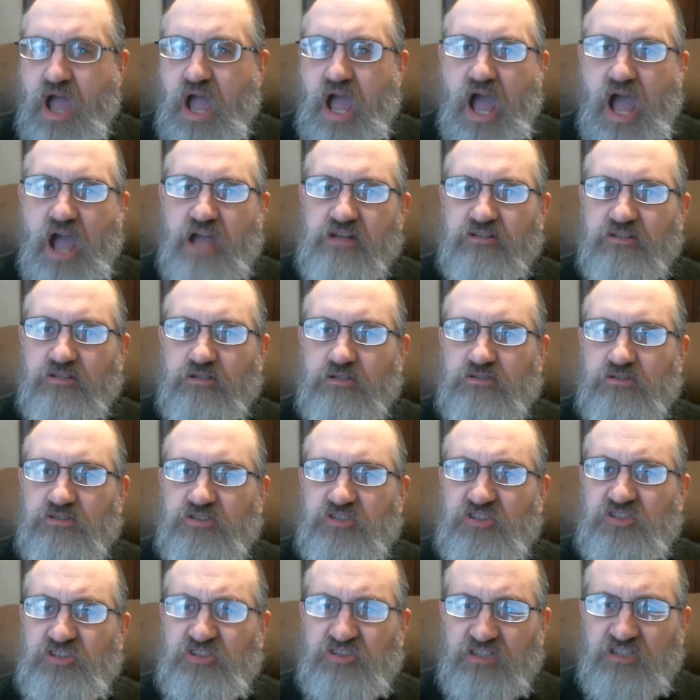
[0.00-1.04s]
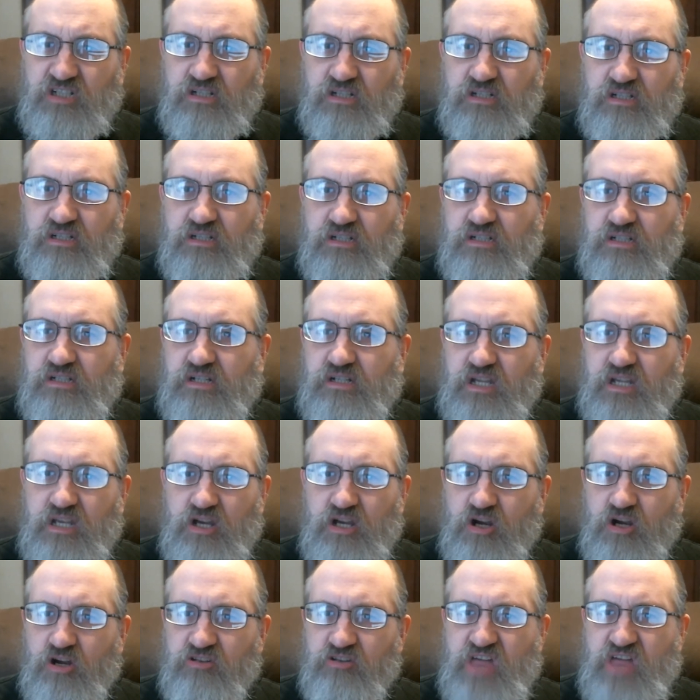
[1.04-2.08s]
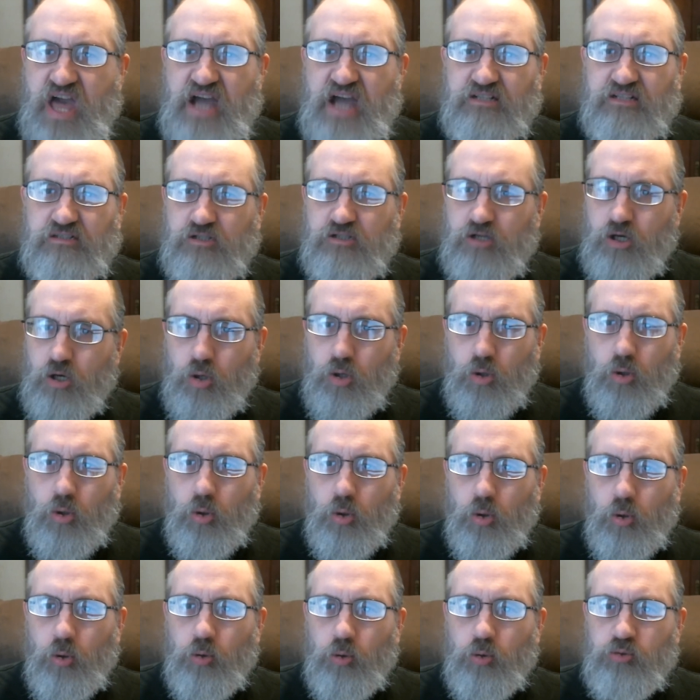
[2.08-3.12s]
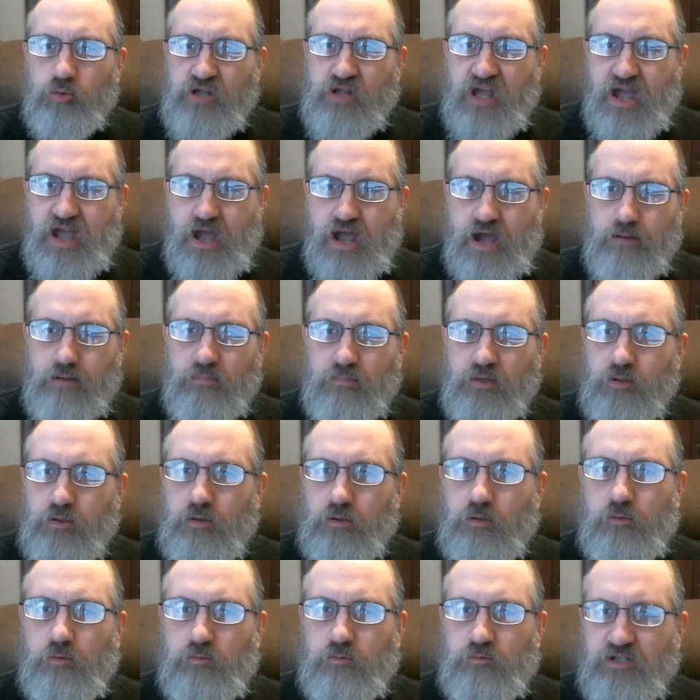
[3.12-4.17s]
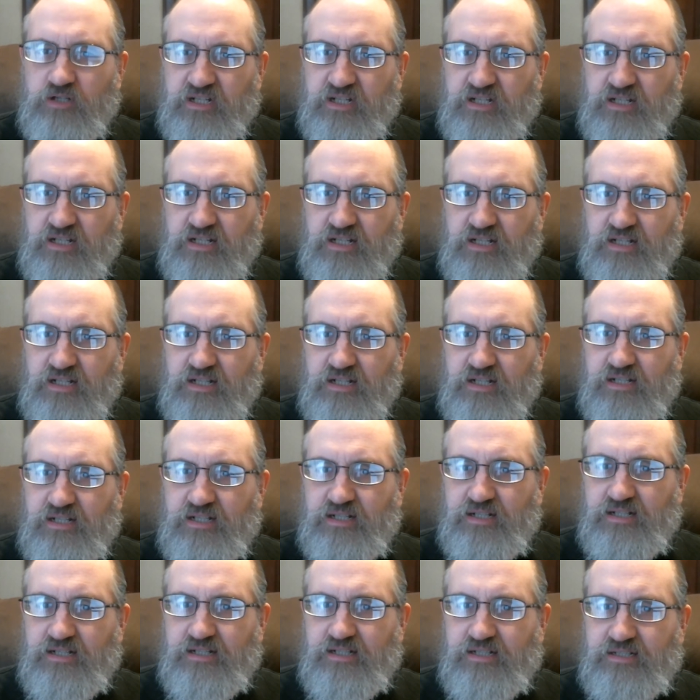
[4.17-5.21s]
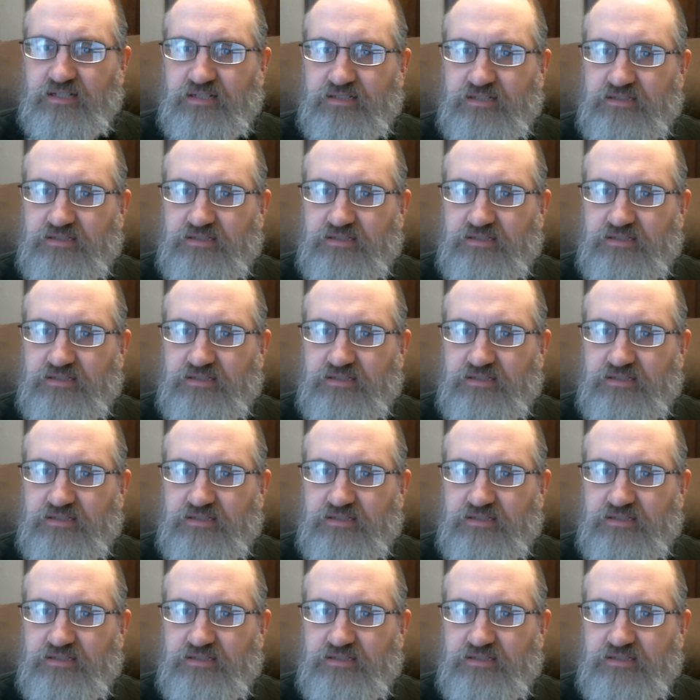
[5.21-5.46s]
and you'll still hear that cold hammer ring.